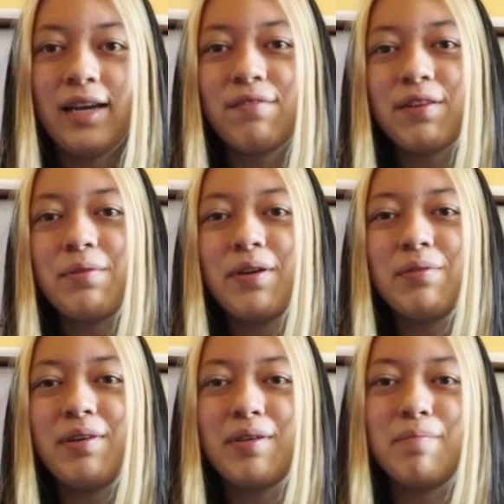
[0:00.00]
Hey
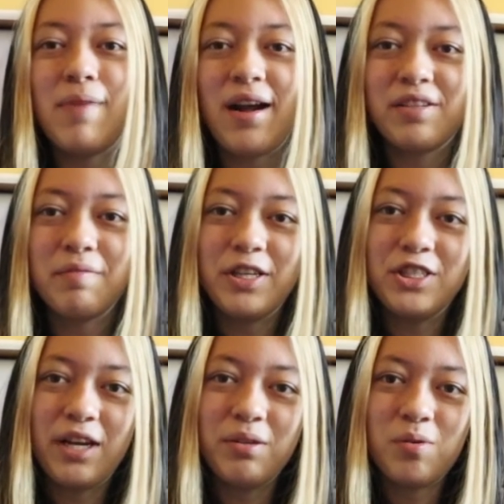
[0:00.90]
everyone, welcome back to my
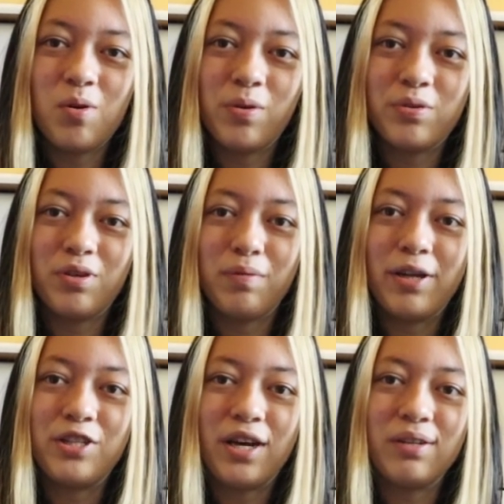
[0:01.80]
channel, or to
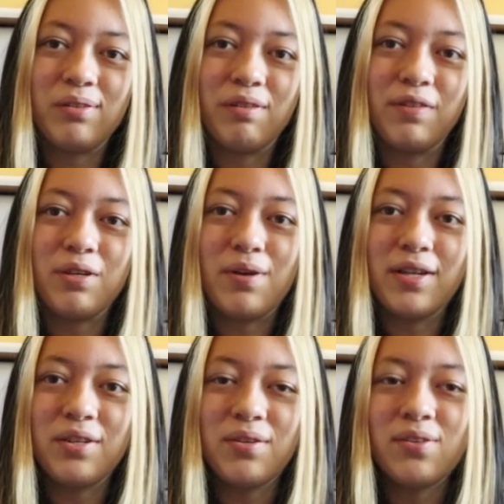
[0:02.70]
my channel if you
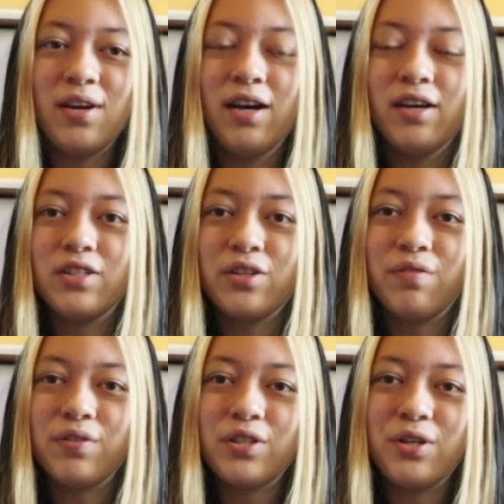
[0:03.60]
are new.
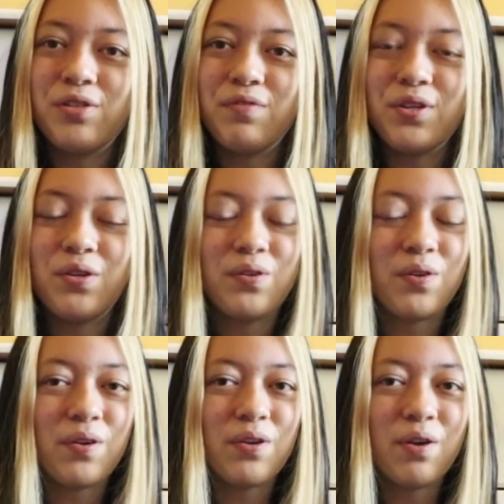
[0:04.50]
So for those of you who
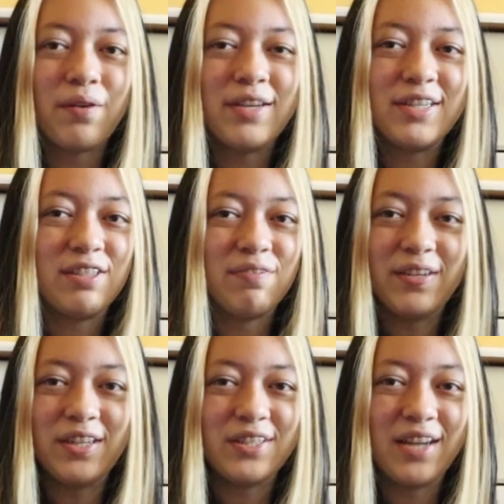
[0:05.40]
don't know, I just
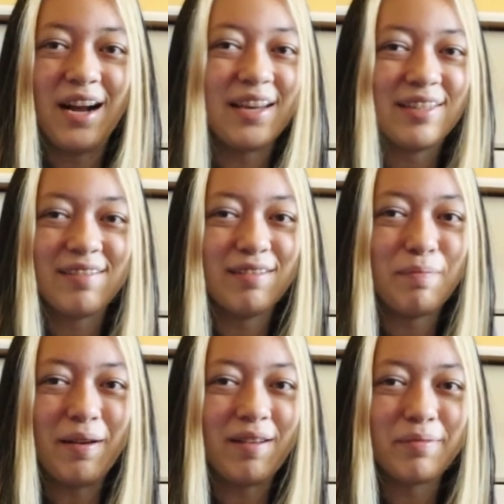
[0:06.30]
finished high school
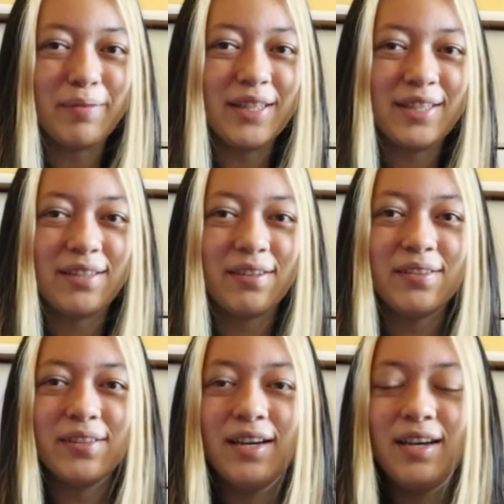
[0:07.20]
about a month
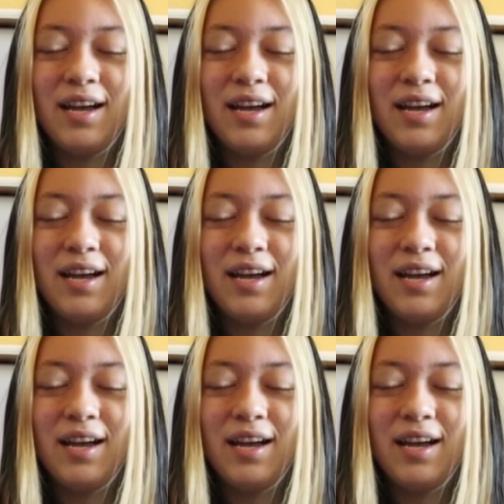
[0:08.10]
ago,